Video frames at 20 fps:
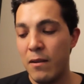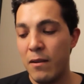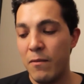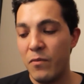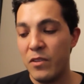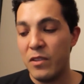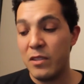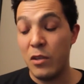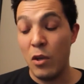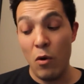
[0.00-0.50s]

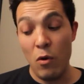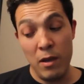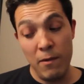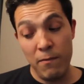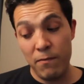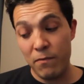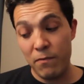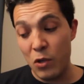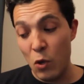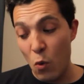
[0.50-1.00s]
so if
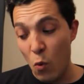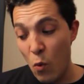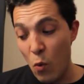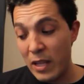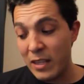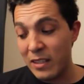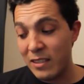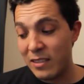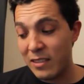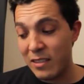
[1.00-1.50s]
you
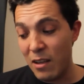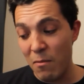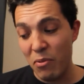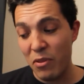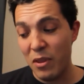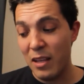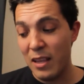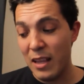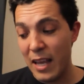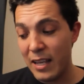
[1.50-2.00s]
want
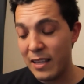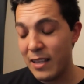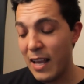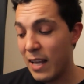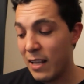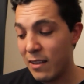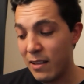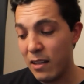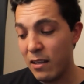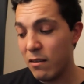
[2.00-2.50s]
something like
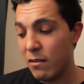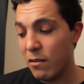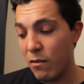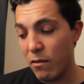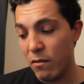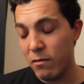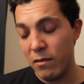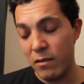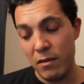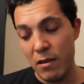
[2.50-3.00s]
that, then
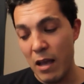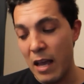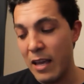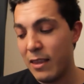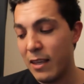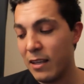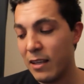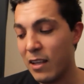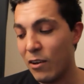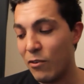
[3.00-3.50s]
I
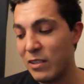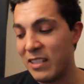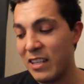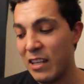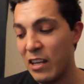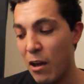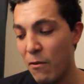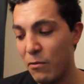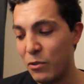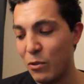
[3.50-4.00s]
think there is
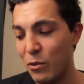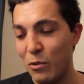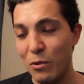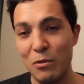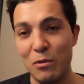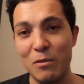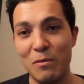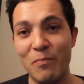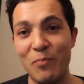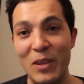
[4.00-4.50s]
enough to
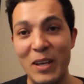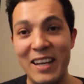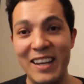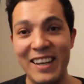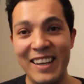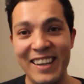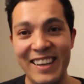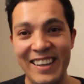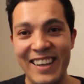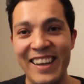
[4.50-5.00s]
do
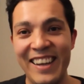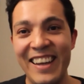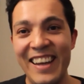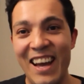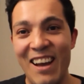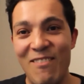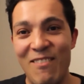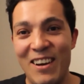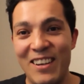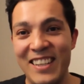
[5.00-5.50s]

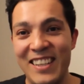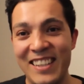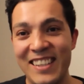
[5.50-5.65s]
about it.